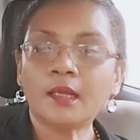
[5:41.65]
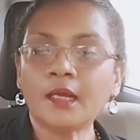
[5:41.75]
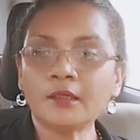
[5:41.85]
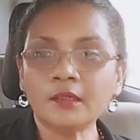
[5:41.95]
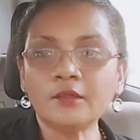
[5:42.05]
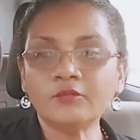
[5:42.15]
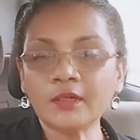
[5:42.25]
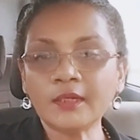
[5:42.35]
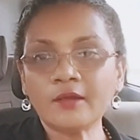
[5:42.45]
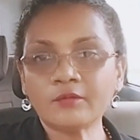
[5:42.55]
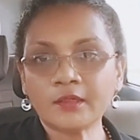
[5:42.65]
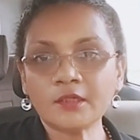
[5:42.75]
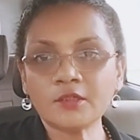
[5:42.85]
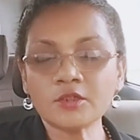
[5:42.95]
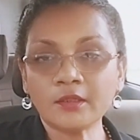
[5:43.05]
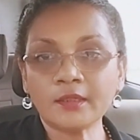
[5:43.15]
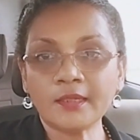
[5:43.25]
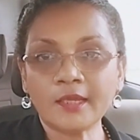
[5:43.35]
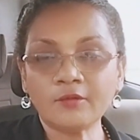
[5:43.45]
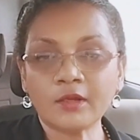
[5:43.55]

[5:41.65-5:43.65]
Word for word: and you live your life and enjoy your life